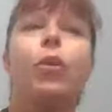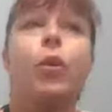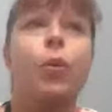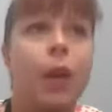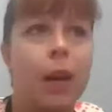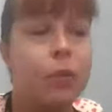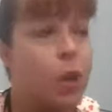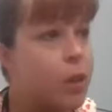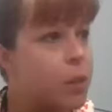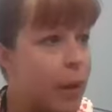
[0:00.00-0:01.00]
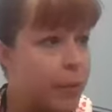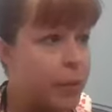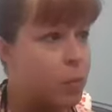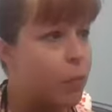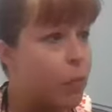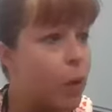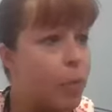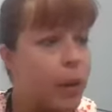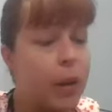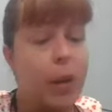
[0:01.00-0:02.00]
Well, you and I have talked about this before,
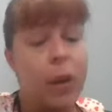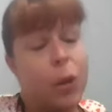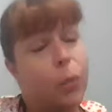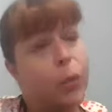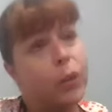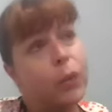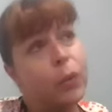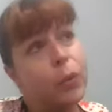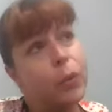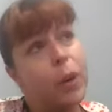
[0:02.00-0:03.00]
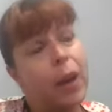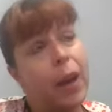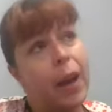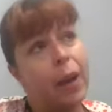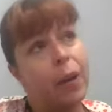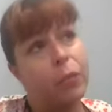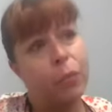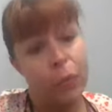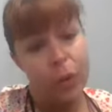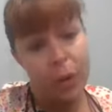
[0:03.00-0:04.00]
but when you have
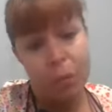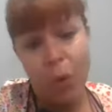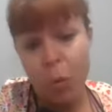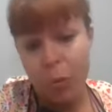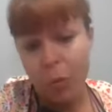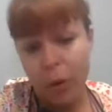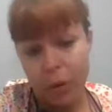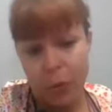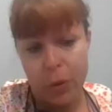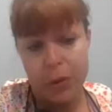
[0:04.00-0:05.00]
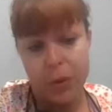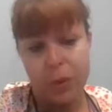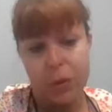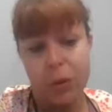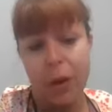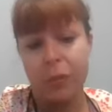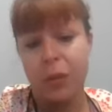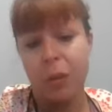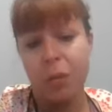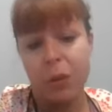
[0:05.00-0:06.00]
mobile workforces, you have to
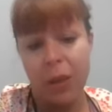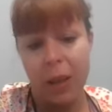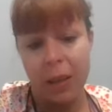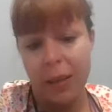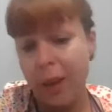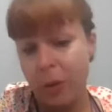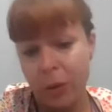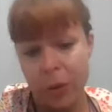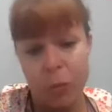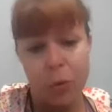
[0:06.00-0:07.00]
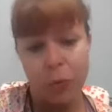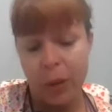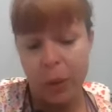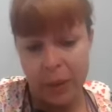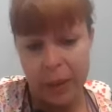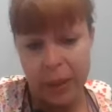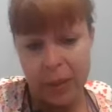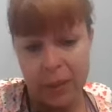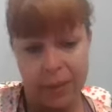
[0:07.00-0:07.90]
communicate louder and more frequently.